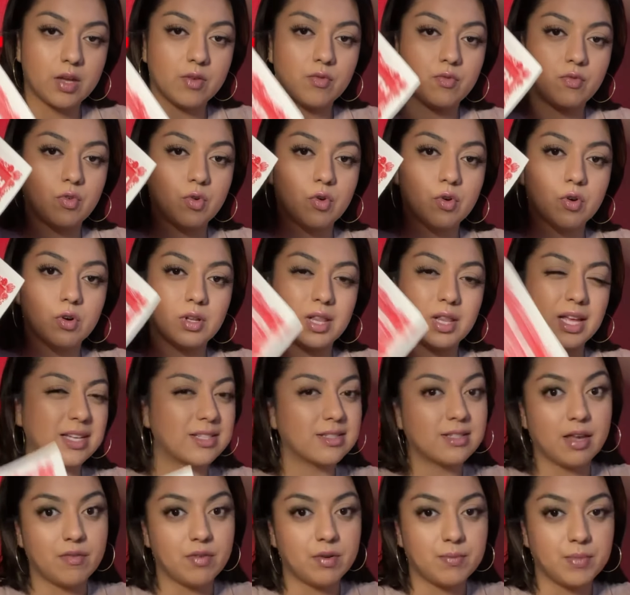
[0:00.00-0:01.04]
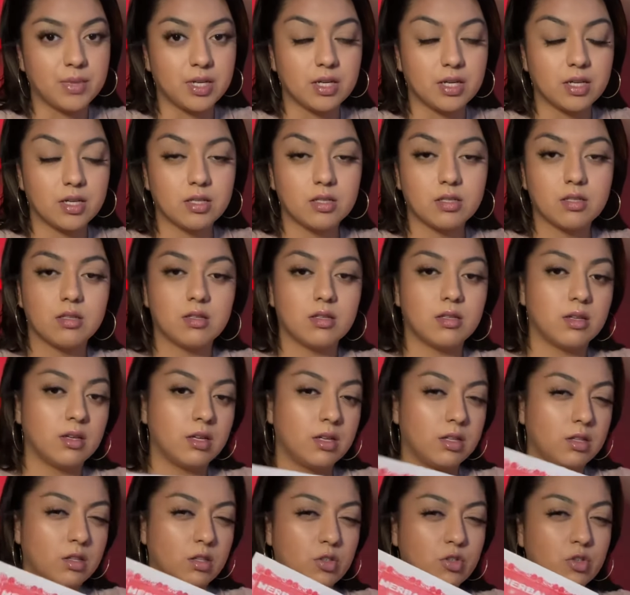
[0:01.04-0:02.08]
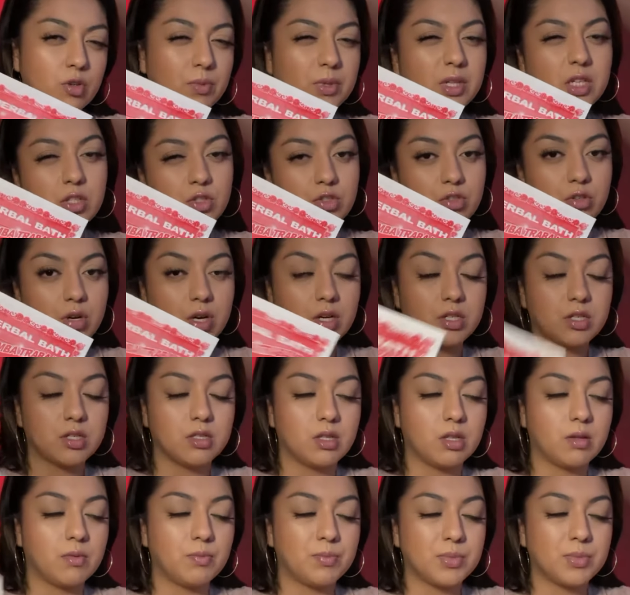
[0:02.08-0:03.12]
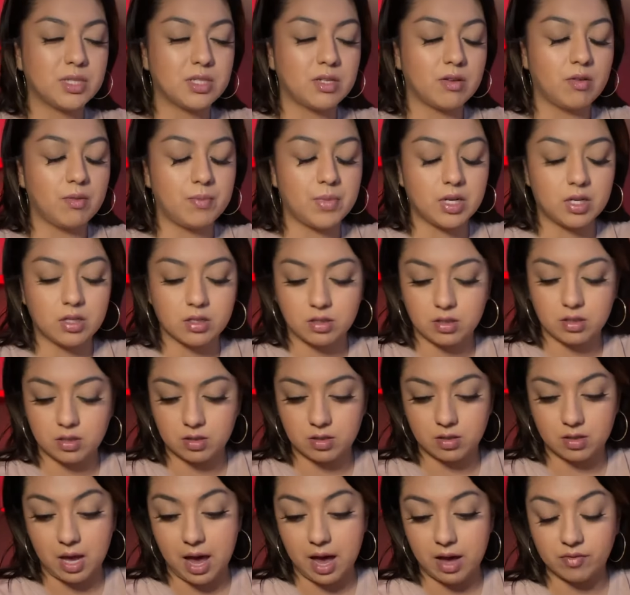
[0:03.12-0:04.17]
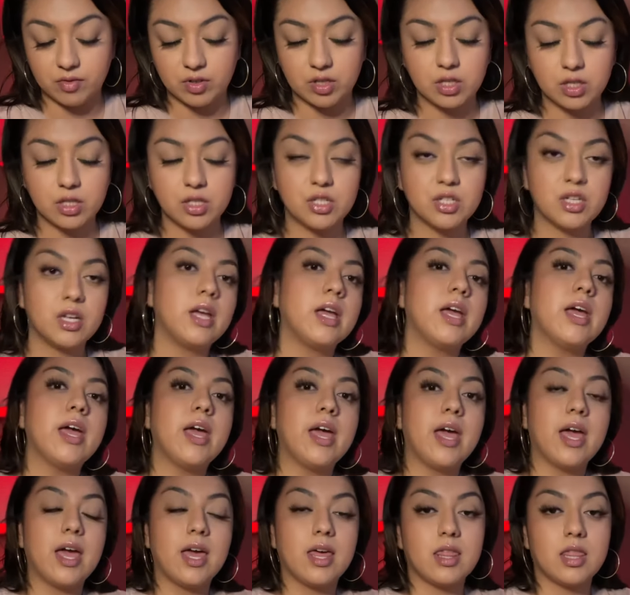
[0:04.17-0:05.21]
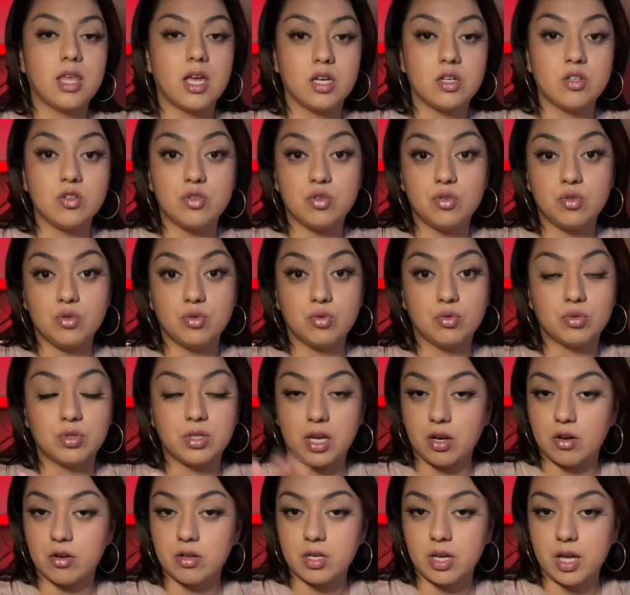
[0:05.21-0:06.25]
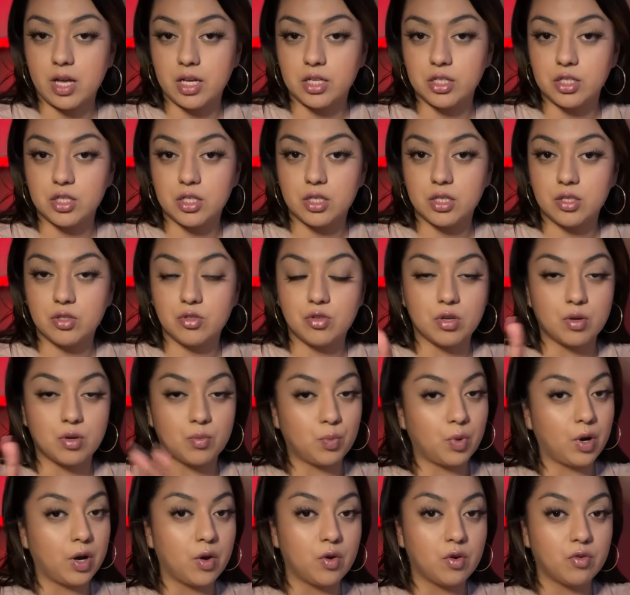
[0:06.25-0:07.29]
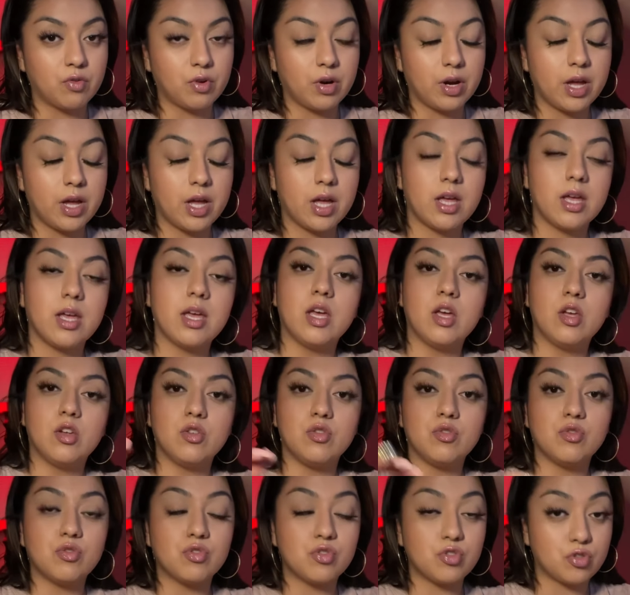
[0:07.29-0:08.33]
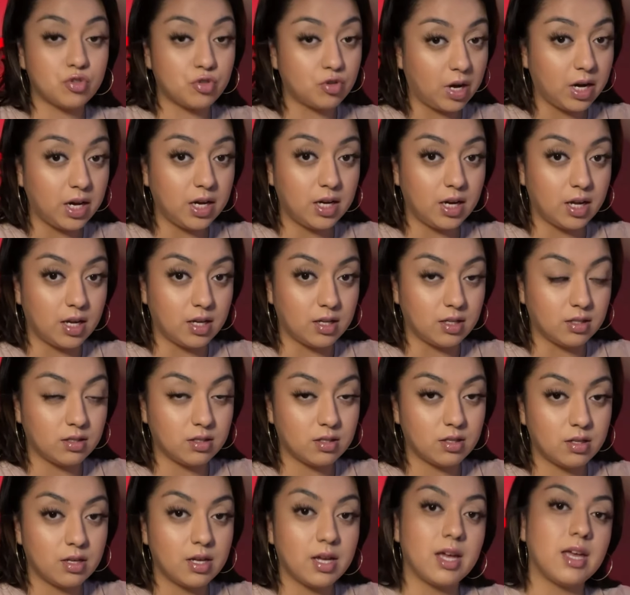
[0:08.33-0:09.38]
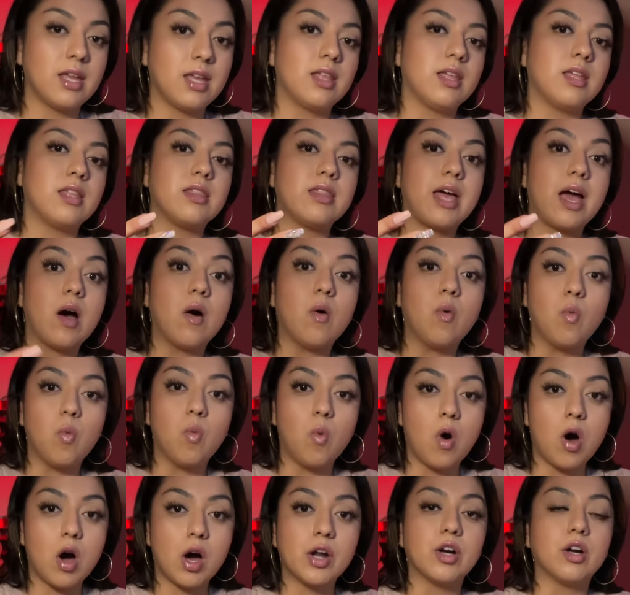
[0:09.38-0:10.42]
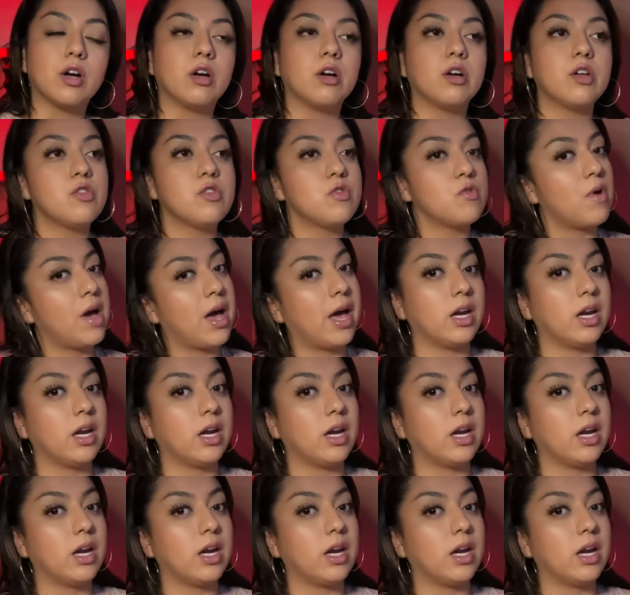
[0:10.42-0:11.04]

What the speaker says: for like 7 minutes. There's normally instructions in them, but 7 minutes is the average. And then you set your intentions, you could pray over it, you strain it, and that water, you add